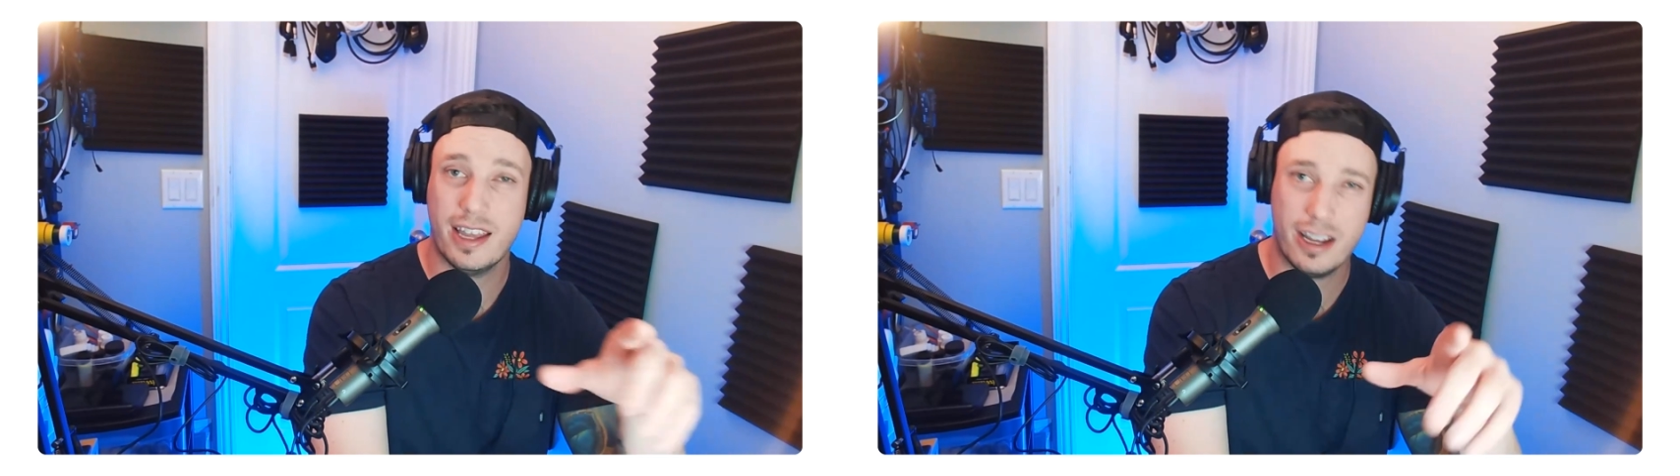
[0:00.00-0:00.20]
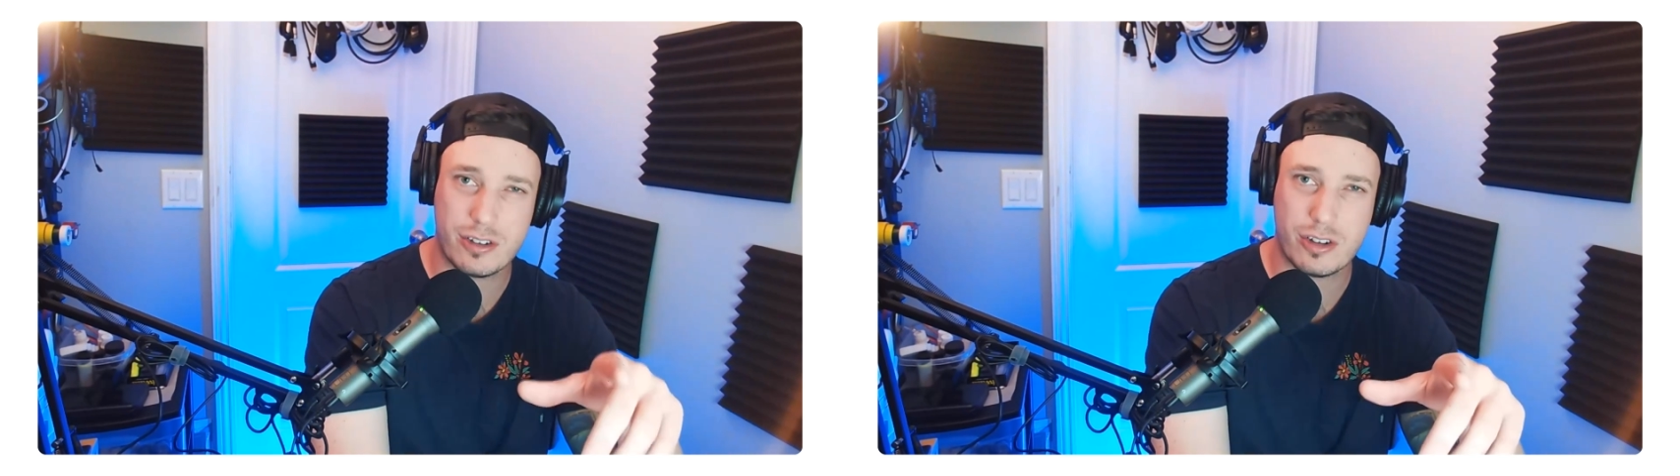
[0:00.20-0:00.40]

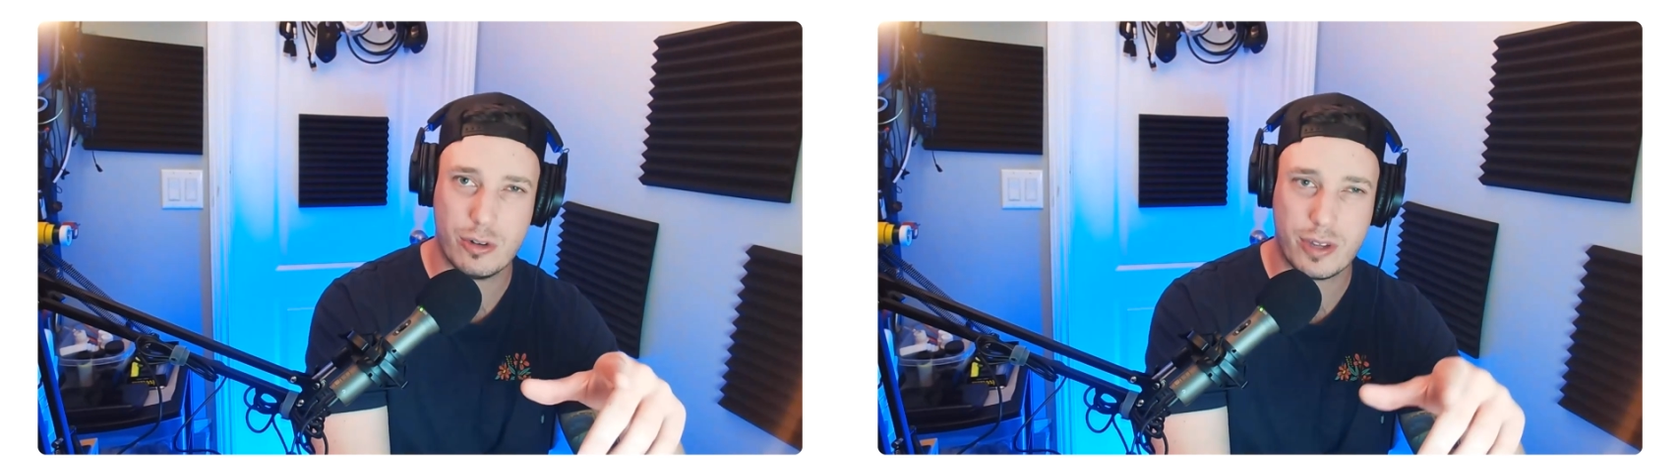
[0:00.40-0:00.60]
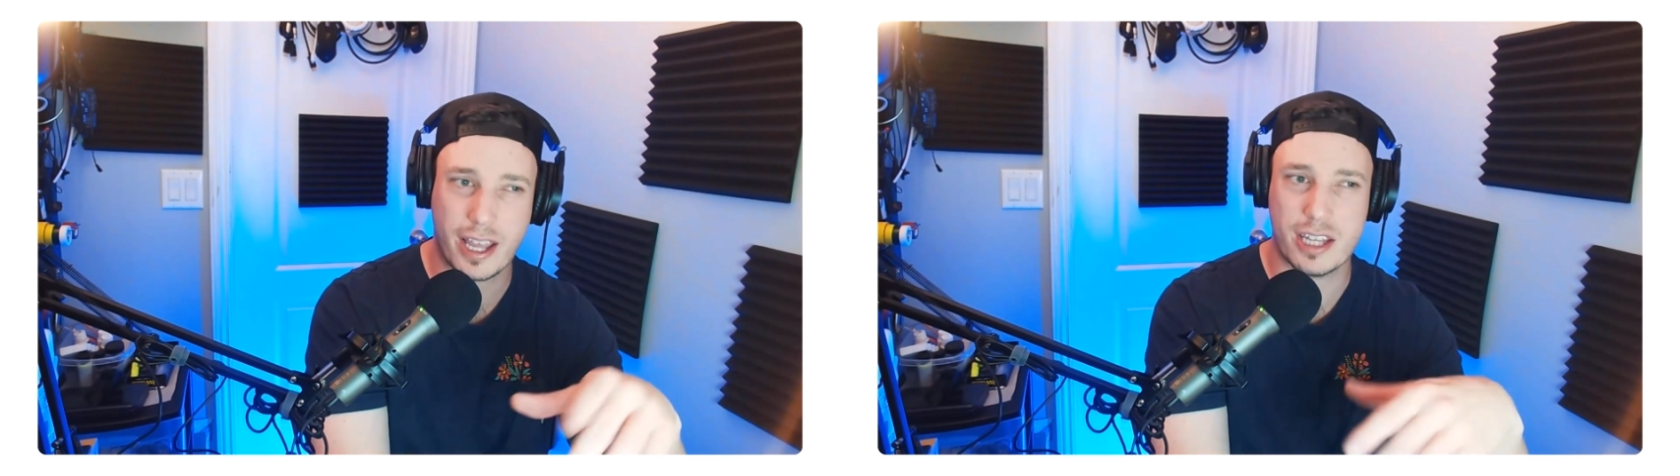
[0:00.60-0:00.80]
here's our
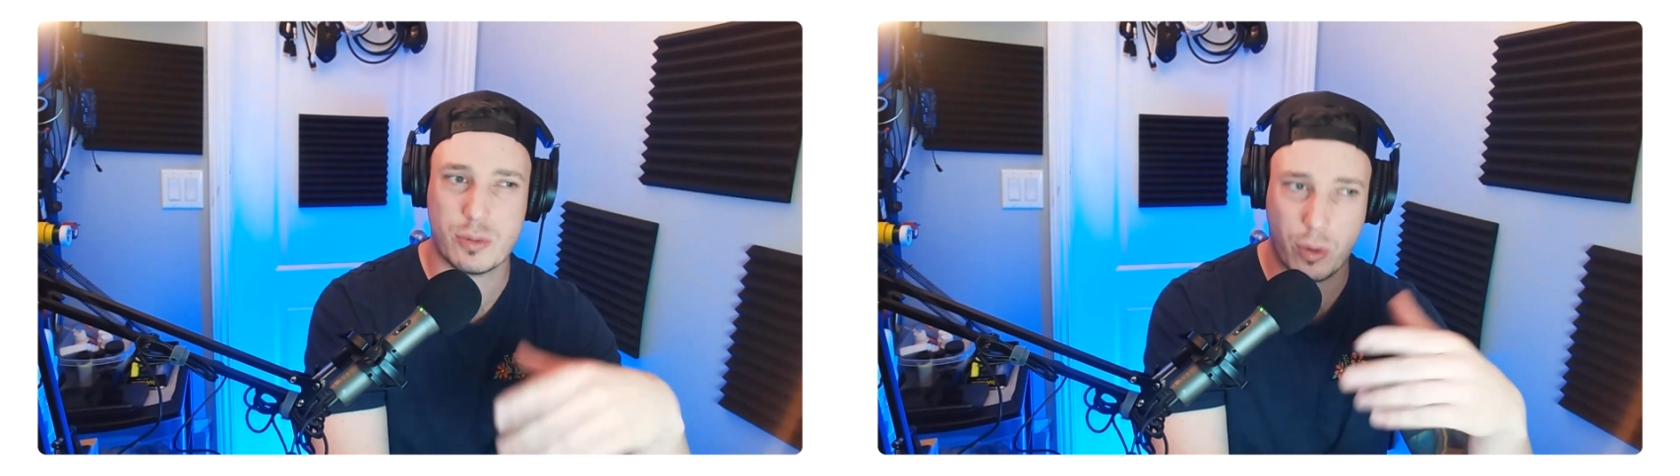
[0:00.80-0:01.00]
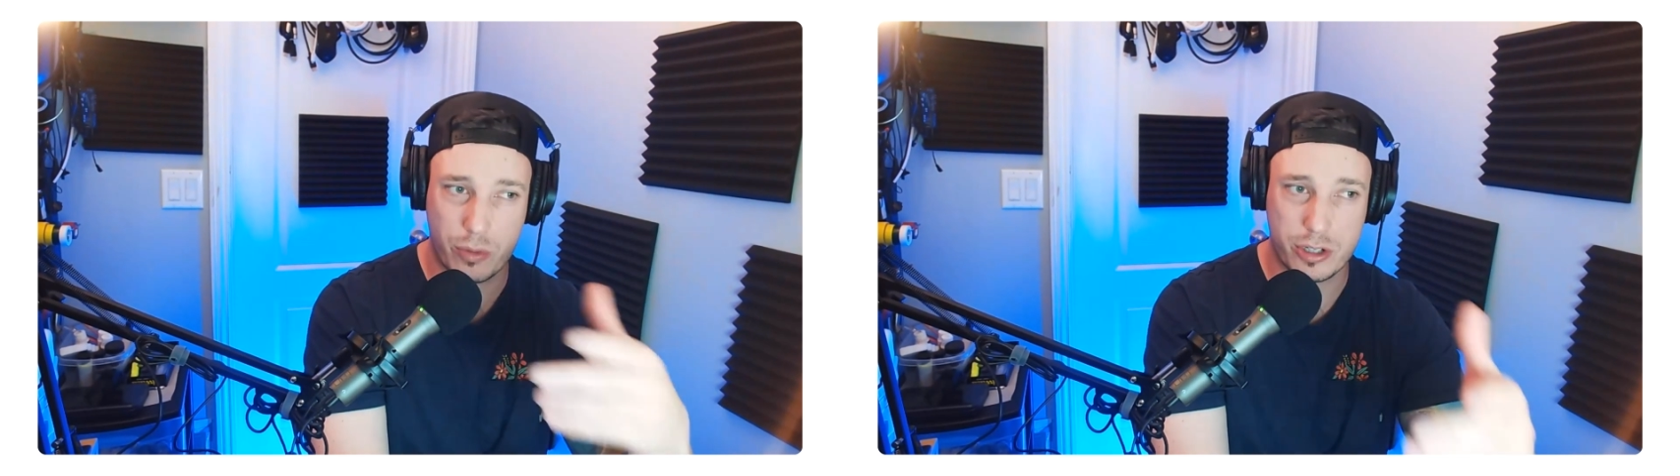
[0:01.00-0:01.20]
new case.
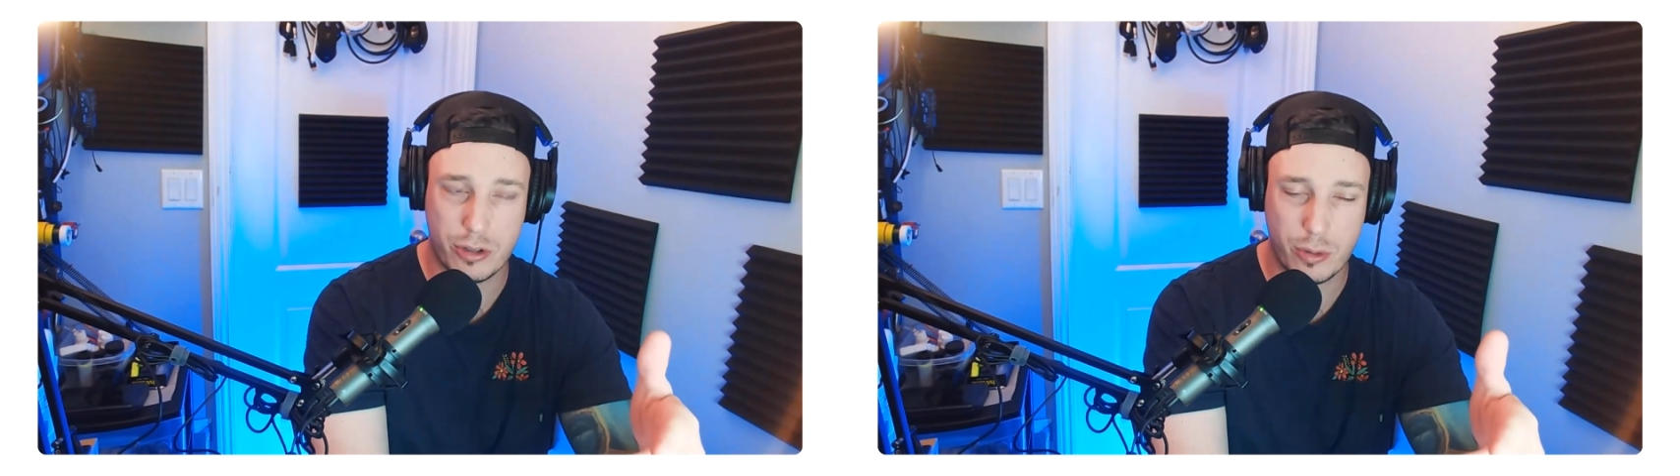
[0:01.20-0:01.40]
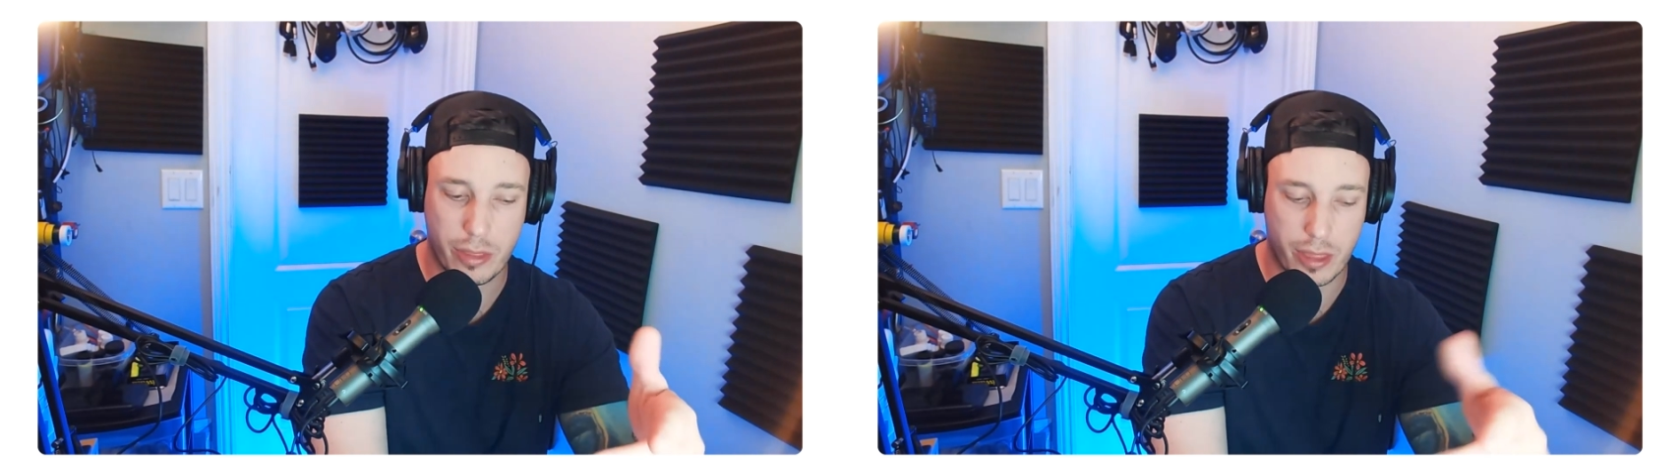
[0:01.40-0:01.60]
What would you
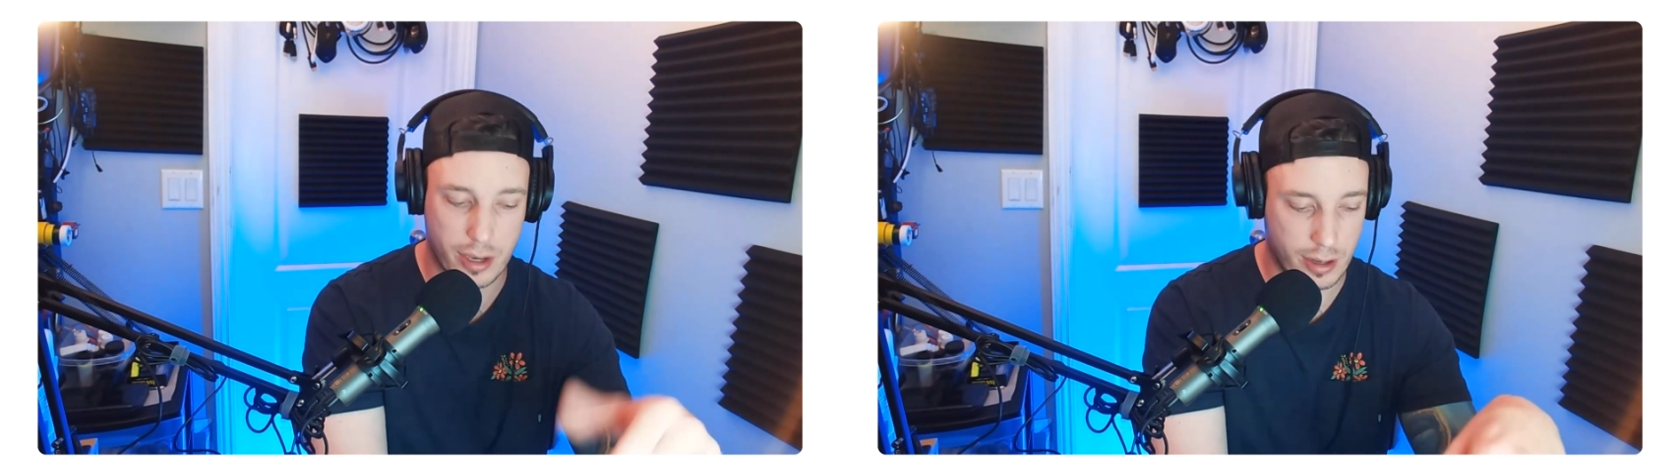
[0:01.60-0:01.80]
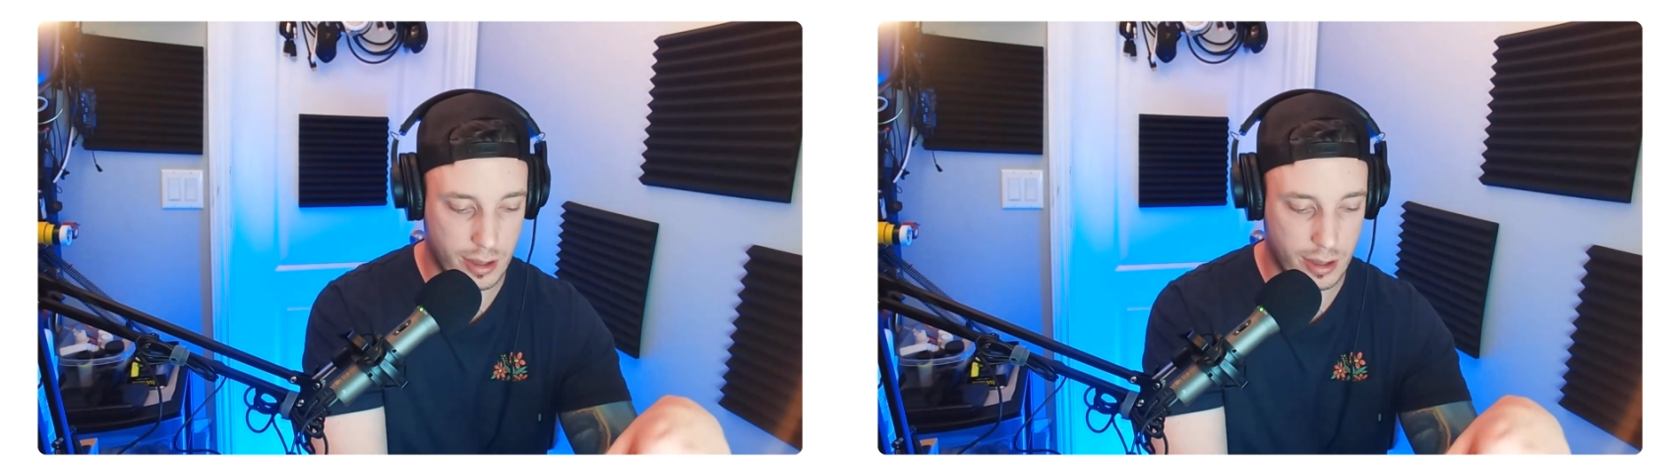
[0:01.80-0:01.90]
do with it?